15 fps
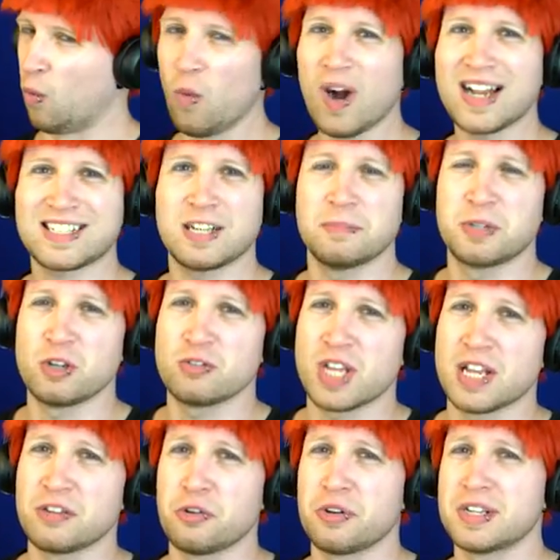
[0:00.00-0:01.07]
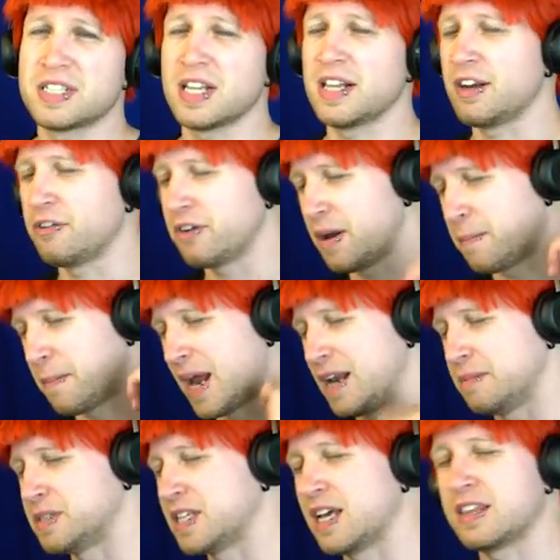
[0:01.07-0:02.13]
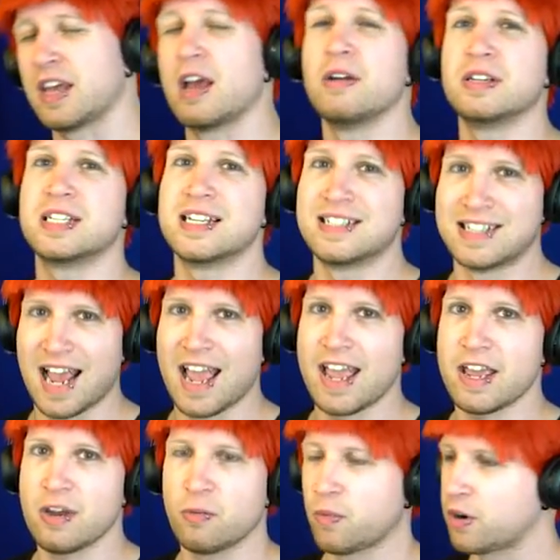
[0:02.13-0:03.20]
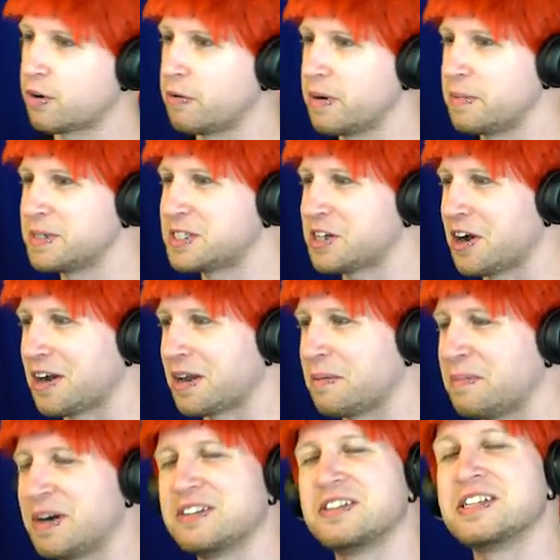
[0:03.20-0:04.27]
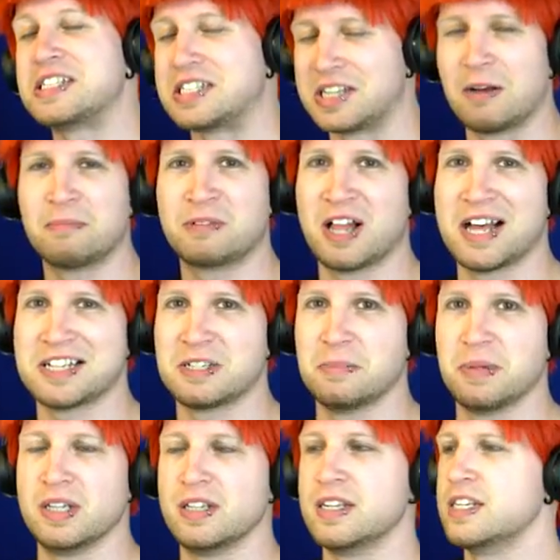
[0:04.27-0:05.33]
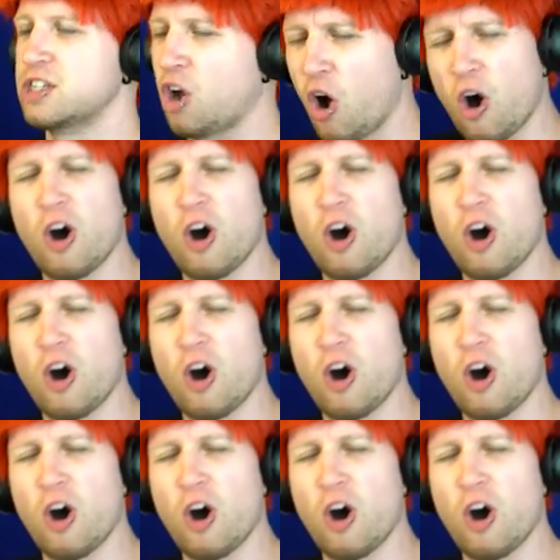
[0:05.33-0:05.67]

What's up dudes and dudes to the internet, my name is Seth and today we're going to be talking about the subclass abilities.